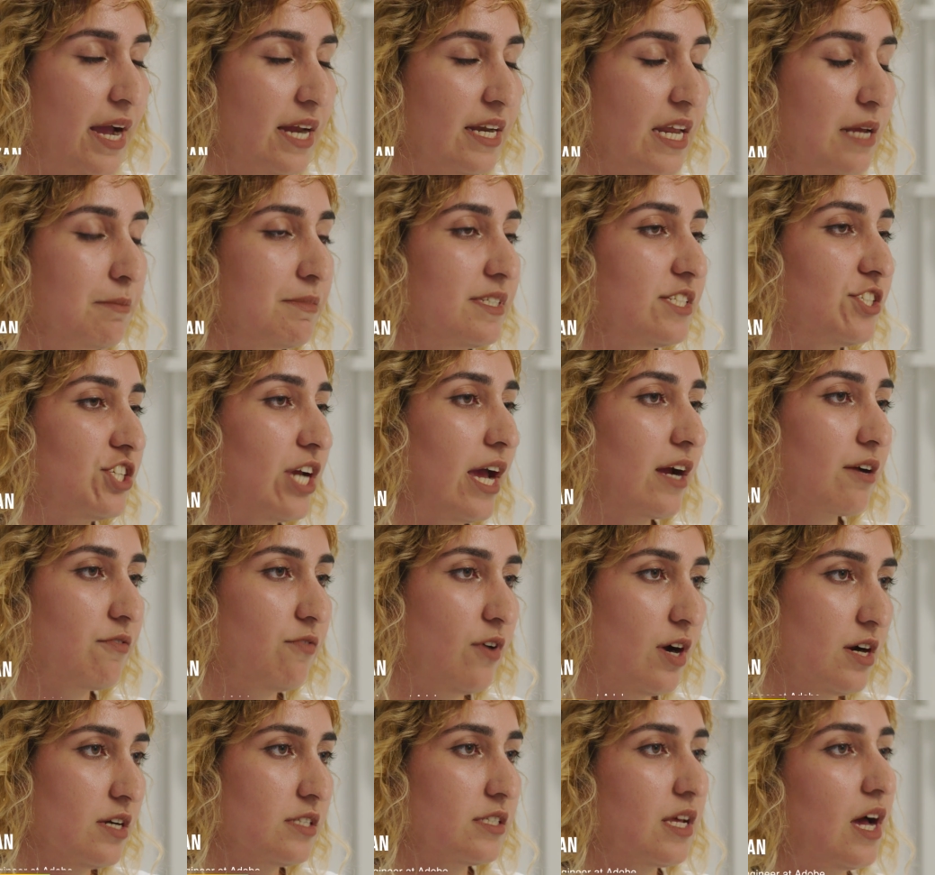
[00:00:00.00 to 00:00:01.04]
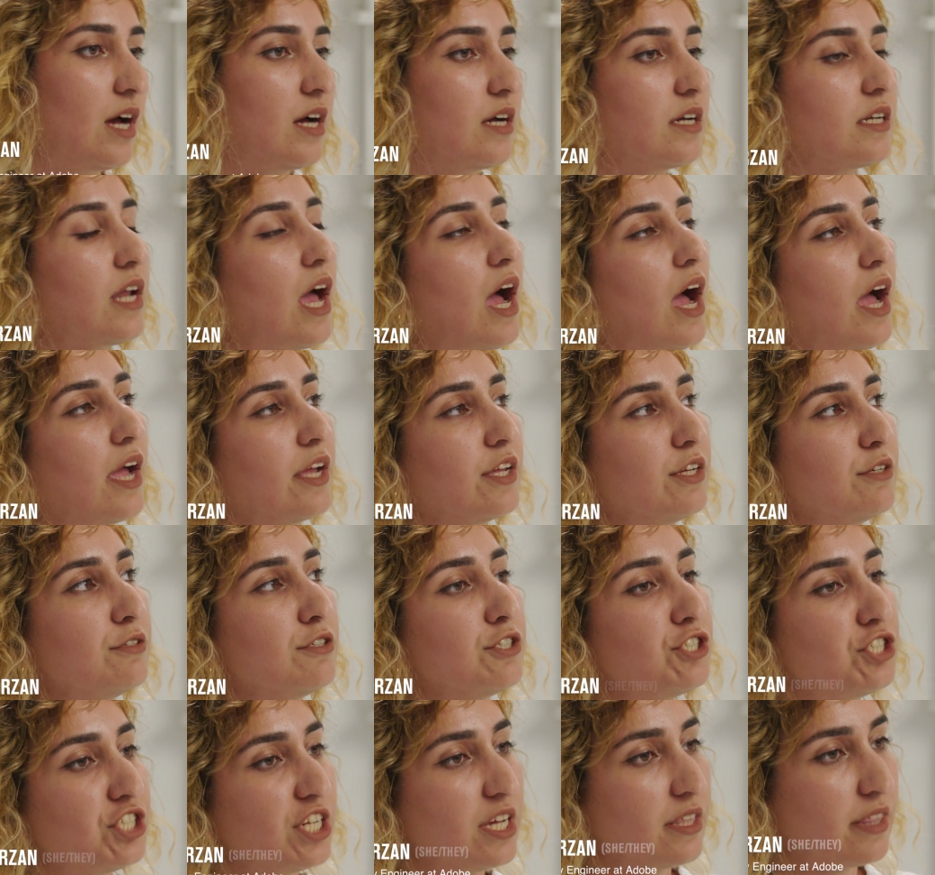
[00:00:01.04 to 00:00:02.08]
name is Jack Farzan. I
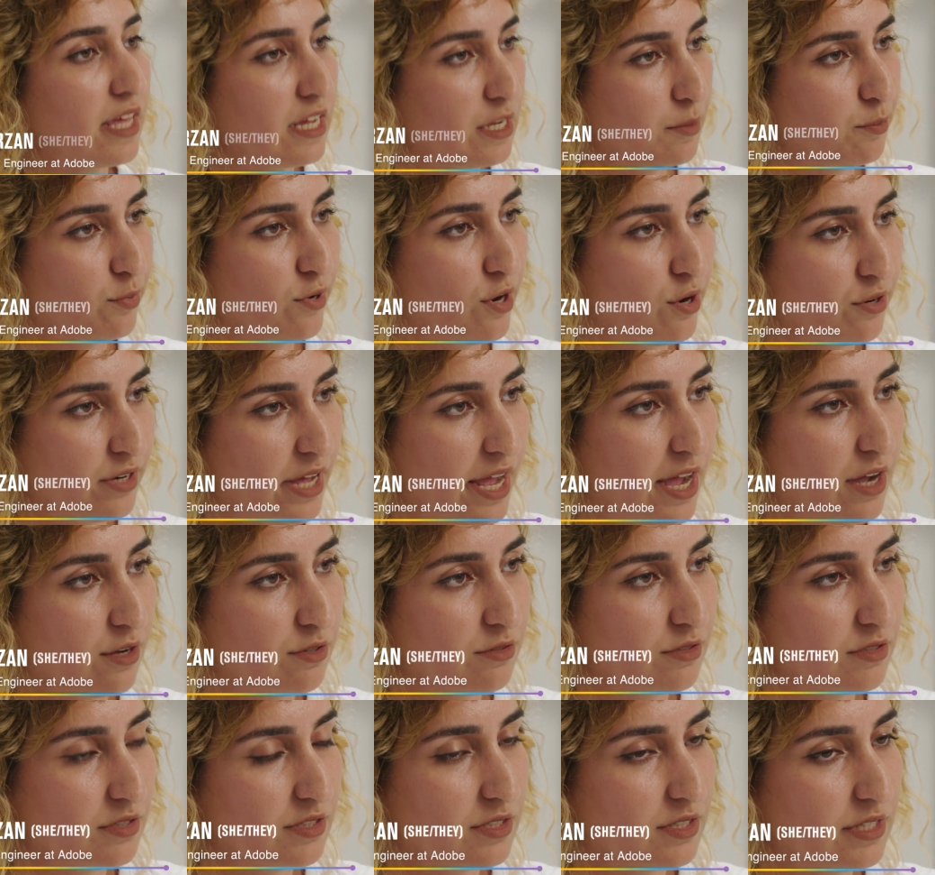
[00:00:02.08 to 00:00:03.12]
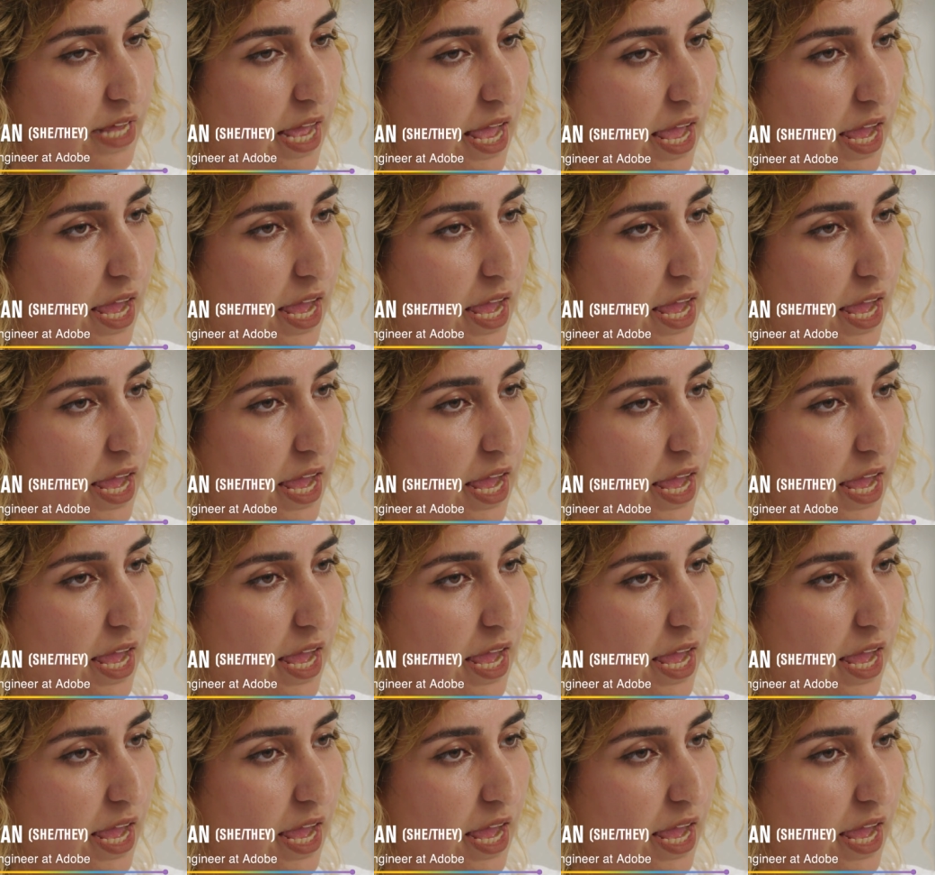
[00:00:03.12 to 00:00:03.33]
use she, they pronouns,